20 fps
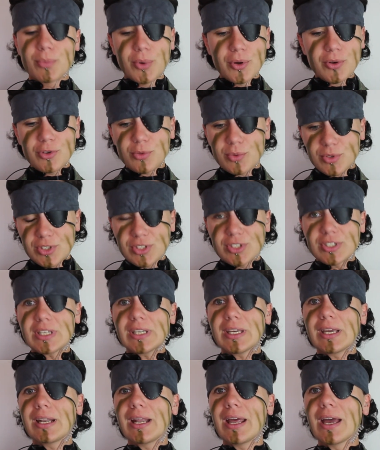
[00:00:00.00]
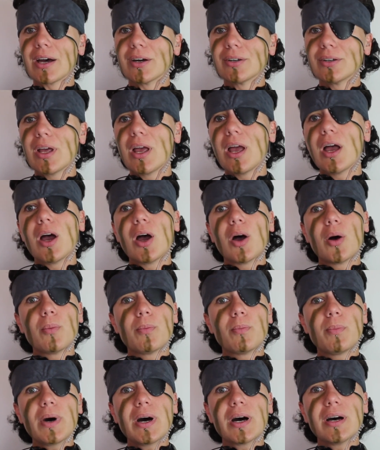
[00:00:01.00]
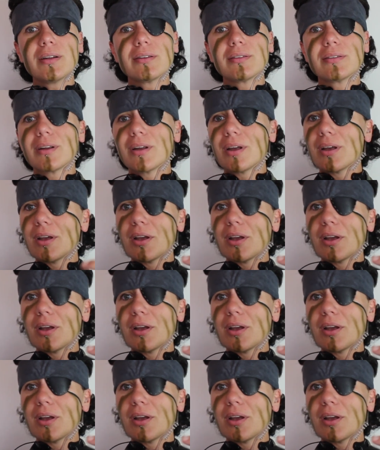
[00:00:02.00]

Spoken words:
The bones were sticking out. But